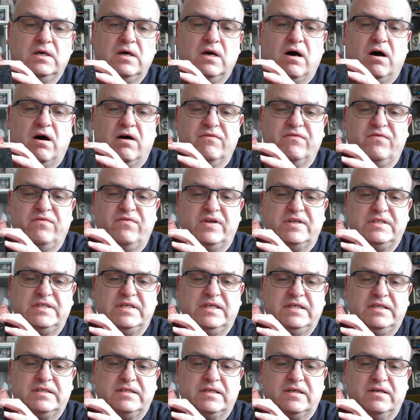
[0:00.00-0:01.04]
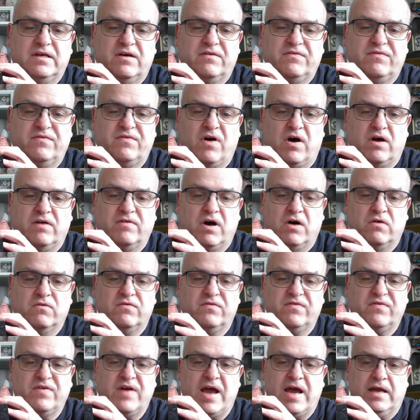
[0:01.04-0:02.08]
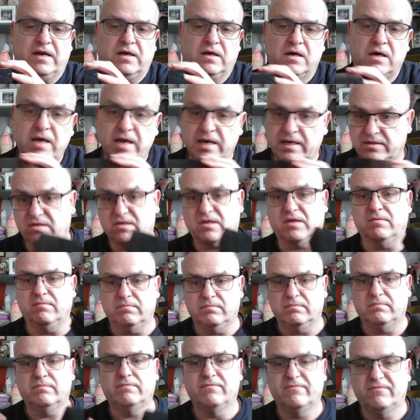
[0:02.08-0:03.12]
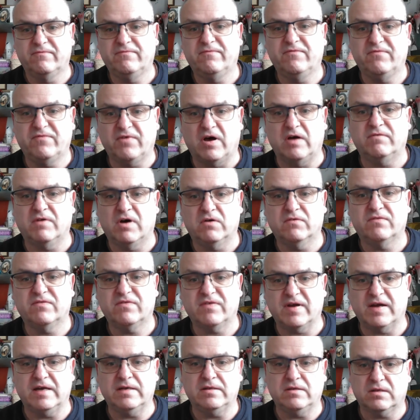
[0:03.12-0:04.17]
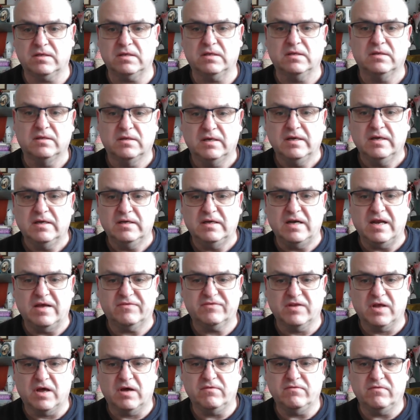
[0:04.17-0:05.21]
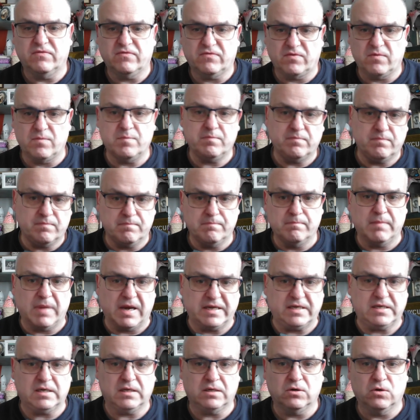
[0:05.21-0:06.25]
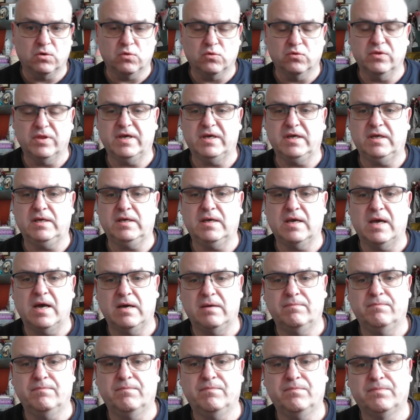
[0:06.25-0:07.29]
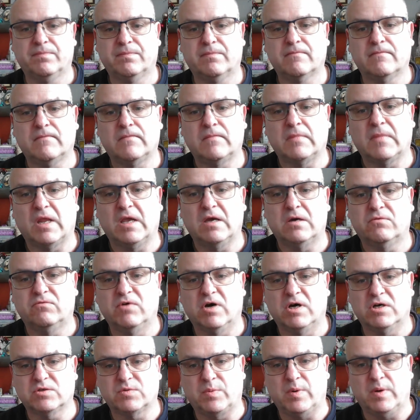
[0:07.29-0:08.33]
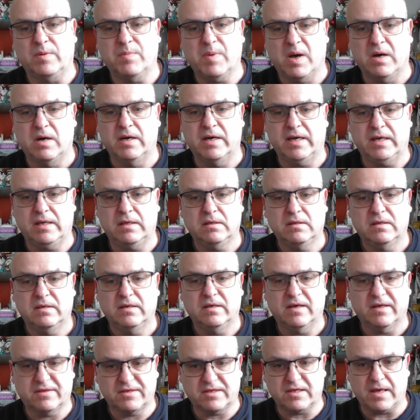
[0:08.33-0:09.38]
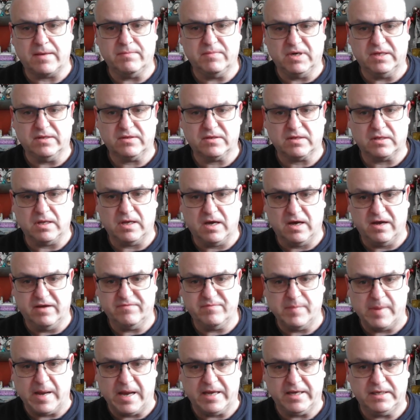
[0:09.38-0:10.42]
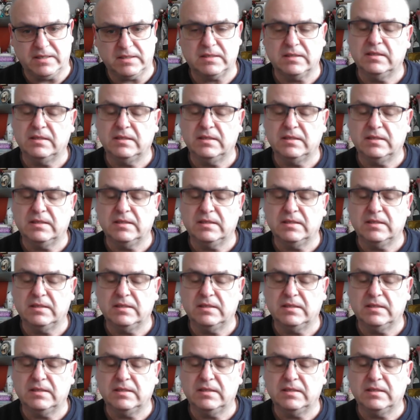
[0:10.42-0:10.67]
I fitted a 5-volt fan. I had some 5-volt fans left over from making all the Raspberry Pi assemblies that I've made,